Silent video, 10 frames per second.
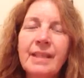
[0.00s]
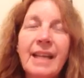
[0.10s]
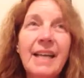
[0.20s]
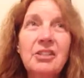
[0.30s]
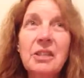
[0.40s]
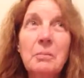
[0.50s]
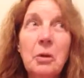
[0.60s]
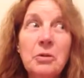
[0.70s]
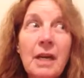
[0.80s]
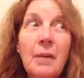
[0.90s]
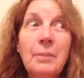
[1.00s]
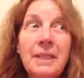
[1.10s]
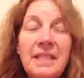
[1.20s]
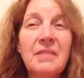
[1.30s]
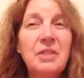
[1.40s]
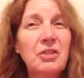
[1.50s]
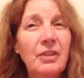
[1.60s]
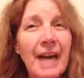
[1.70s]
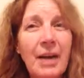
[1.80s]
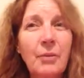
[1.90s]
Actually, most companies even
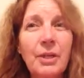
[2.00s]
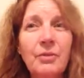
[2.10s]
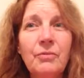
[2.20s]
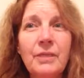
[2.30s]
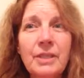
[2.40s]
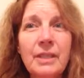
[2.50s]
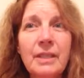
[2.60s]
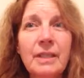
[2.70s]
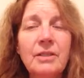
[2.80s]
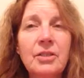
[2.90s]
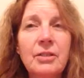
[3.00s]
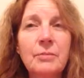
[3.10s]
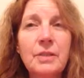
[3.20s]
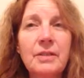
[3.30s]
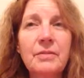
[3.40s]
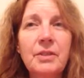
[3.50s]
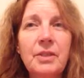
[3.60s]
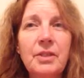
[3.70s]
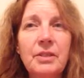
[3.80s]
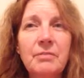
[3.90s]
track what you visit in terms of
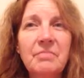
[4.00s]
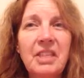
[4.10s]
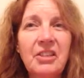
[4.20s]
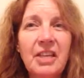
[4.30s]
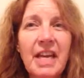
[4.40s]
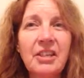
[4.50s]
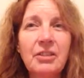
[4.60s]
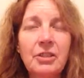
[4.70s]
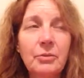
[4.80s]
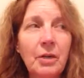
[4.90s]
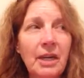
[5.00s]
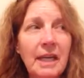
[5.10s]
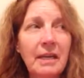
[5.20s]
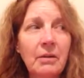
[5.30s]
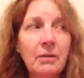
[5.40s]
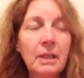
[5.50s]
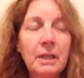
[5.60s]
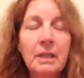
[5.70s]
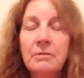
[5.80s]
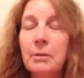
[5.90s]
your internet, your URL.
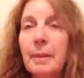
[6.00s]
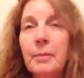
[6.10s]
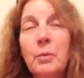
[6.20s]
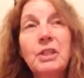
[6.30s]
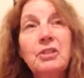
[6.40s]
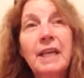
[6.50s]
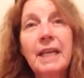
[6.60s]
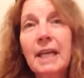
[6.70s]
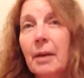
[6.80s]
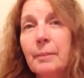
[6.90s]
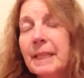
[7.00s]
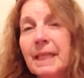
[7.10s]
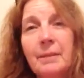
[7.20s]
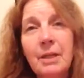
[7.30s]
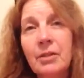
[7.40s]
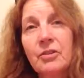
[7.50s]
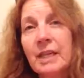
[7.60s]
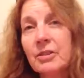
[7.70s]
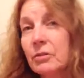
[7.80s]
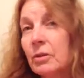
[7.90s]
Remember, when you get a company email
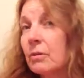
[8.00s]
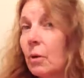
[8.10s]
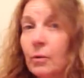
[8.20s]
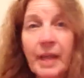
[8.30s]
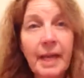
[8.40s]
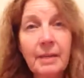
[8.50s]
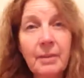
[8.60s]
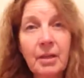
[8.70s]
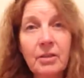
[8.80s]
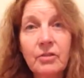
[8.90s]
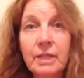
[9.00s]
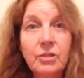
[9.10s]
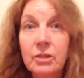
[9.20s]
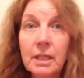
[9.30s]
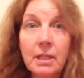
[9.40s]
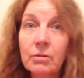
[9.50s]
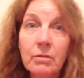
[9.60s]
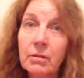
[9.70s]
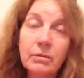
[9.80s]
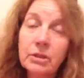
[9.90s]
address, you don't own that email address, just like you
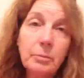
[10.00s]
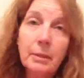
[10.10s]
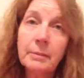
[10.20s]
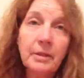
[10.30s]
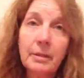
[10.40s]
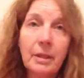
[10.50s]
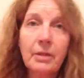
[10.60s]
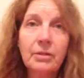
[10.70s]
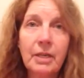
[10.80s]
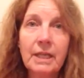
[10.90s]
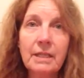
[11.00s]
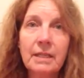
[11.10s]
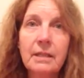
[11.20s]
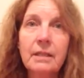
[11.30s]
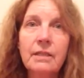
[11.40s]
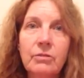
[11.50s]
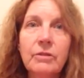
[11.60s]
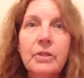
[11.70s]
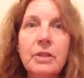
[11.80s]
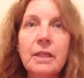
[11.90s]
don't own your Plymouth email address. That's a
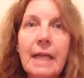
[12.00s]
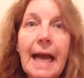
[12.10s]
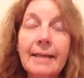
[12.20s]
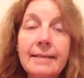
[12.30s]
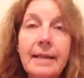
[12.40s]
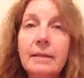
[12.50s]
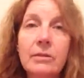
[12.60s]
university asset.